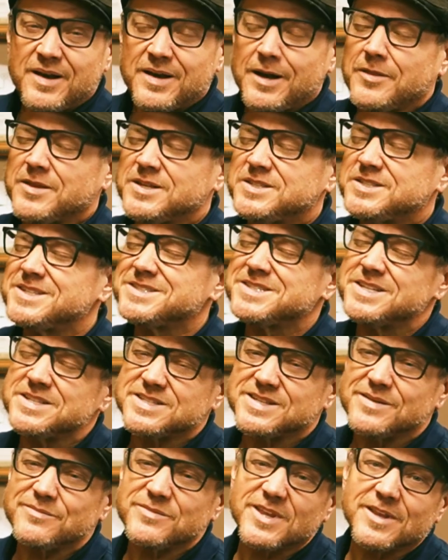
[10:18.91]
Now, this isn't
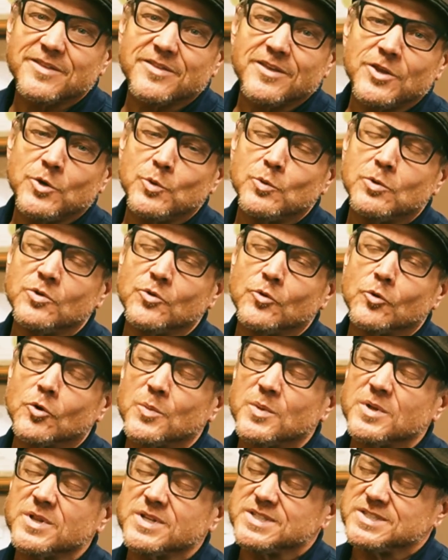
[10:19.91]
something that you will
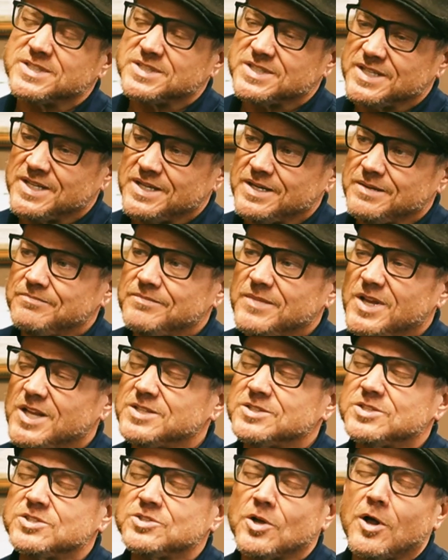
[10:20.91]
normally see.
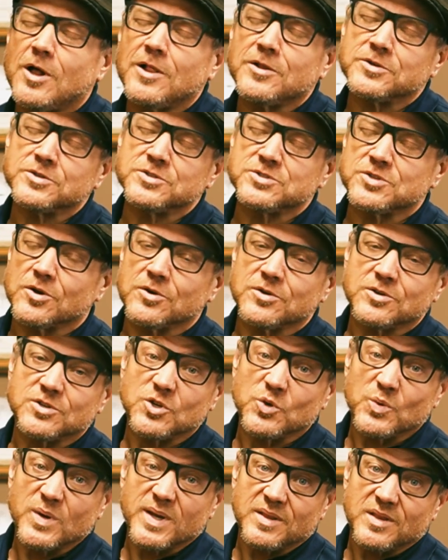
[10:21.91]
Installers are
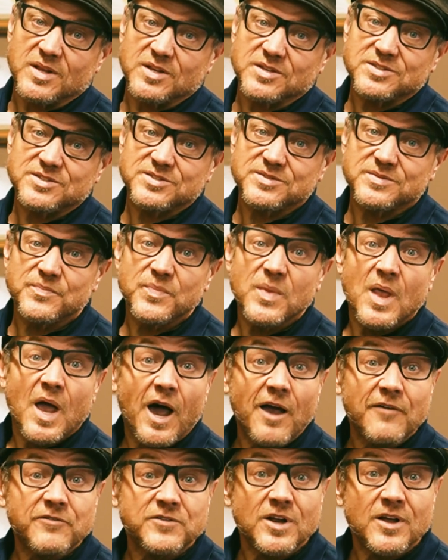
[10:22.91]
doing this.
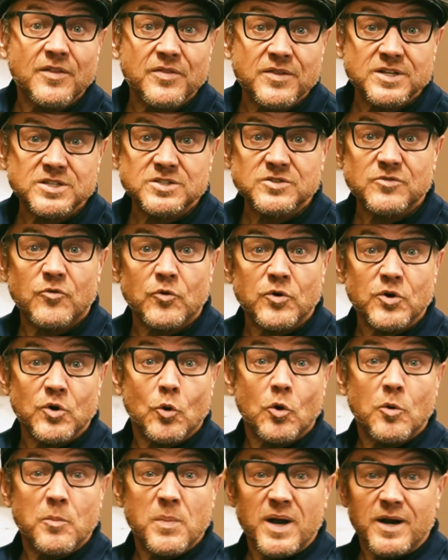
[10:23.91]
I've done this for
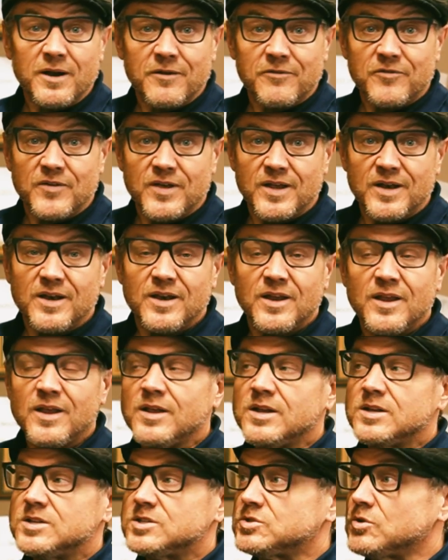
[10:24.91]
your benefit
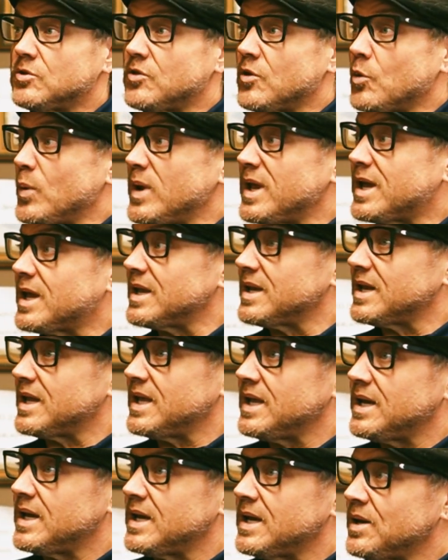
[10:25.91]
so that we can
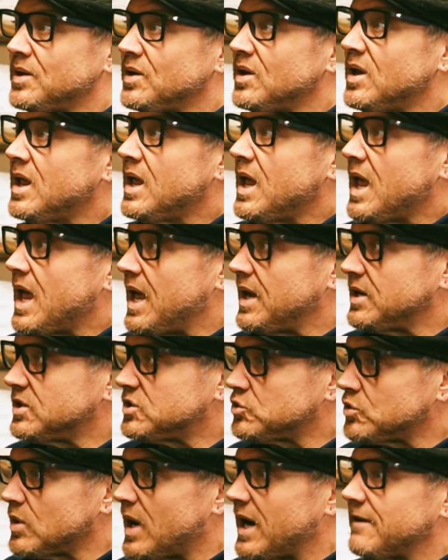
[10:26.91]
get in and
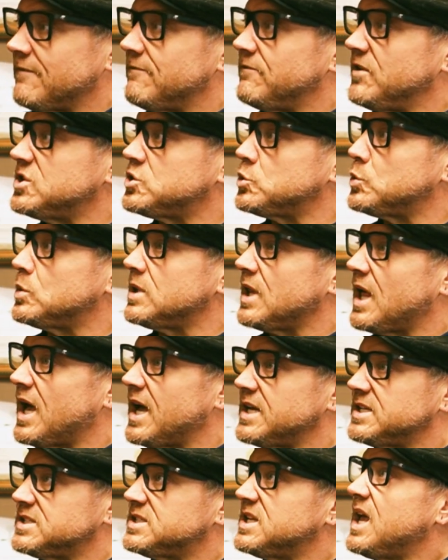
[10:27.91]
try to
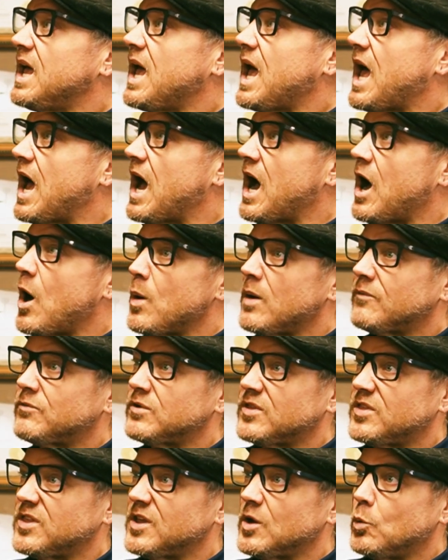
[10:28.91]
visualize how
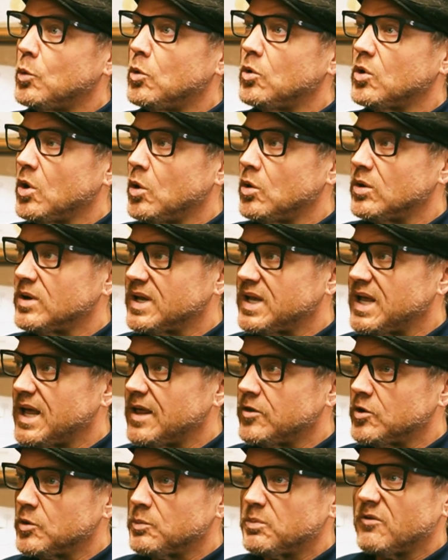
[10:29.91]
everything will go
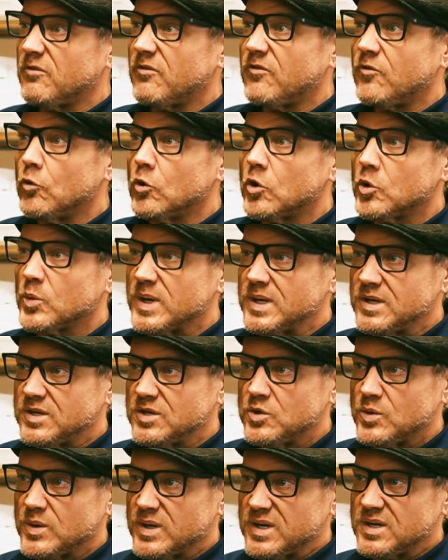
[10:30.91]
together before we
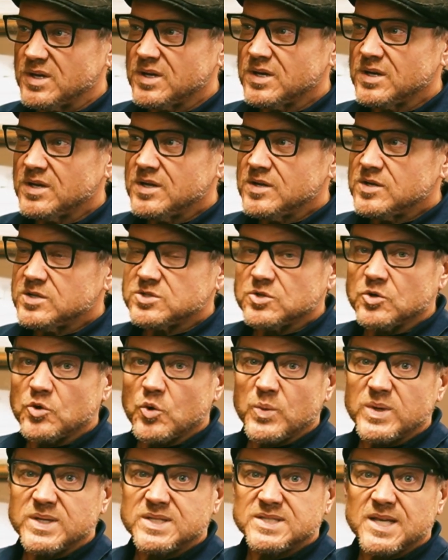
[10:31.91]
do it, so
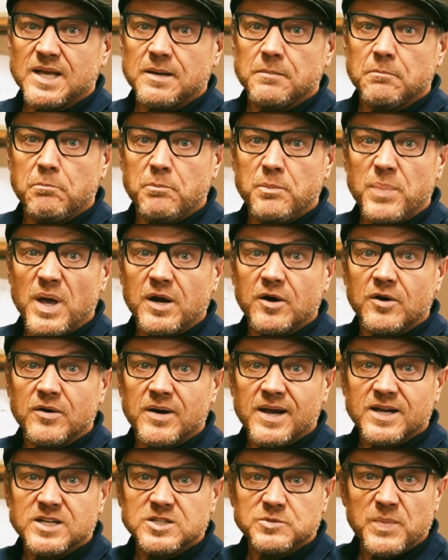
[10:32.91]
that we set better
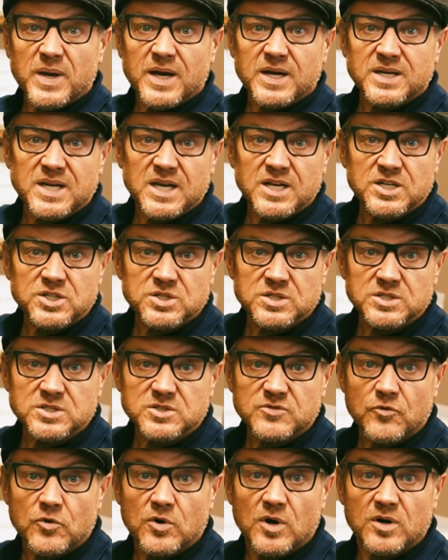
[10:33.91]
expectations
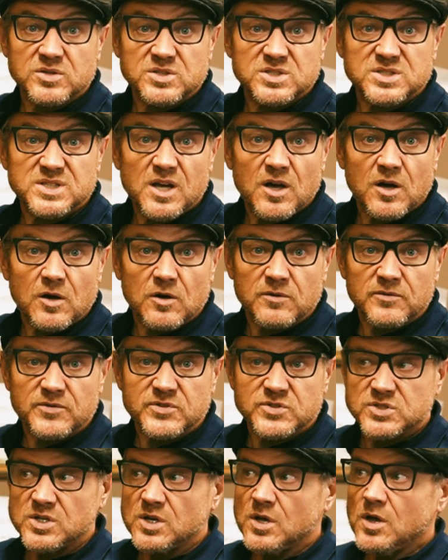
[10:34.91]
for
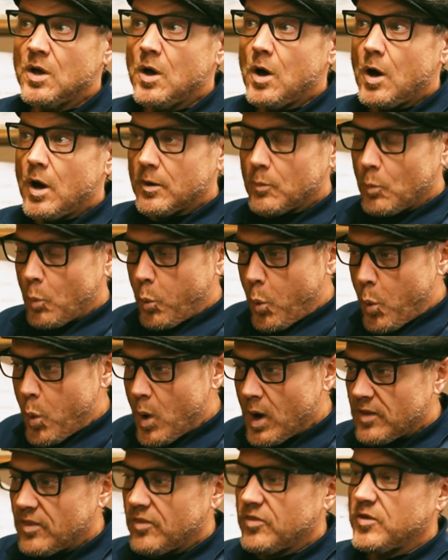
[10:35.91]
ourselves on
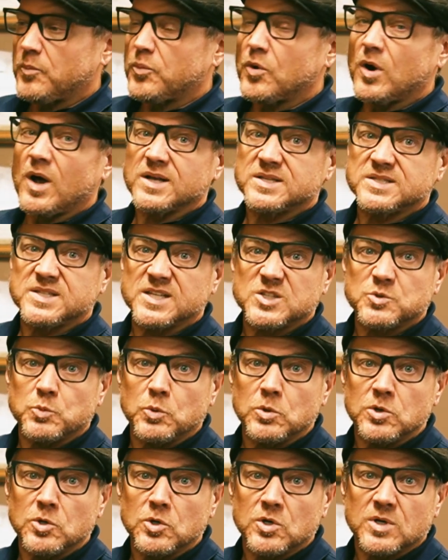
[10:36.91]
what the process
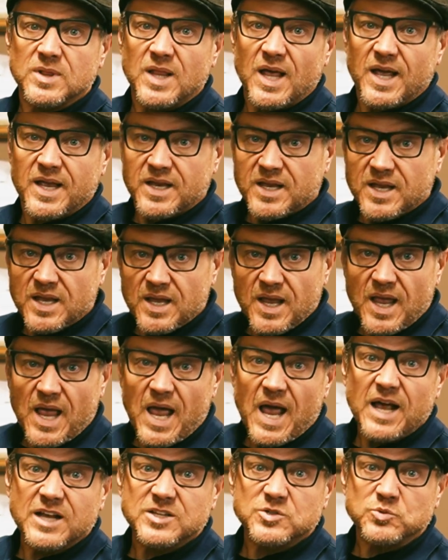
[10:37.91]
will look like
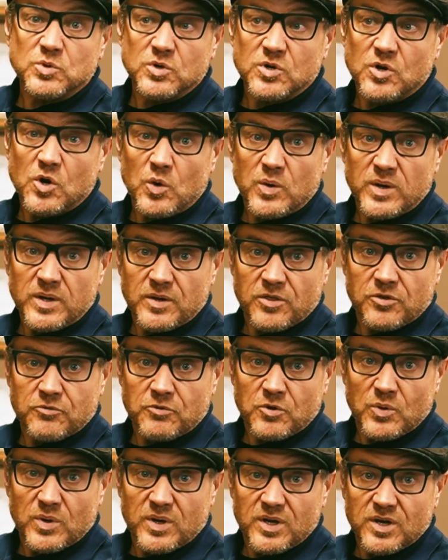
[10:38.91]
as we're going
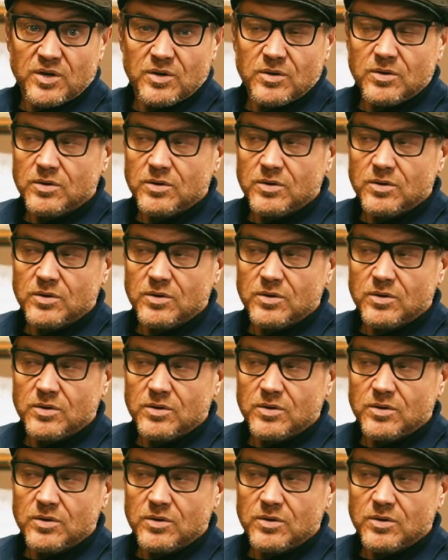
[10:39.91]
through it.